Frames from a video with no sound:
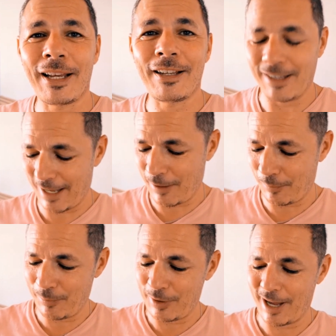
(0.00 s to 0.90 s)
And there
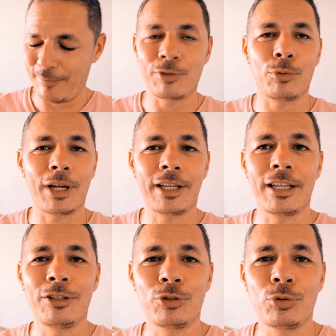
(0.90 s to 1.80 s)
we will have the right,
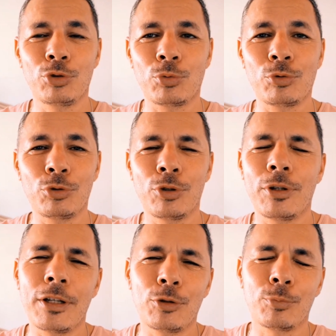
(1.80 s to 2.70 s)
as usual, to the
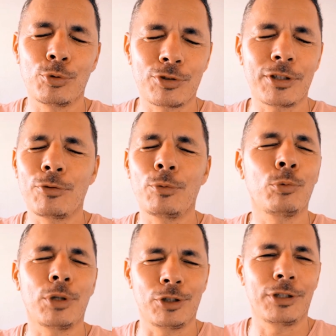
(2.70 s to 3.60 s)
little music from
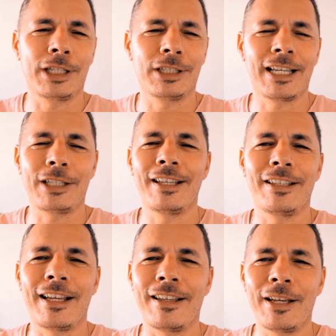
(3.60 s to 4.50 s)
Reolink and the
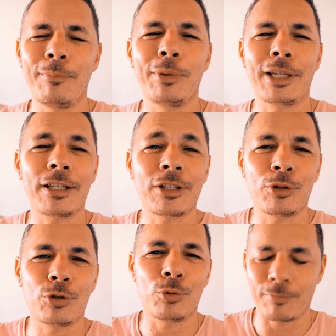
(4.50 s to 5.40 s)
thing that plays
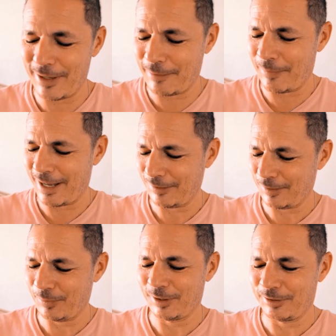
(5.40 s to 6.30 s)
on loop that makes
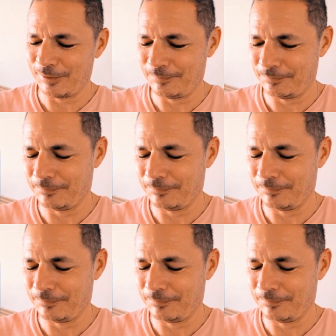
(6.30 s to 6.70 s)
you want to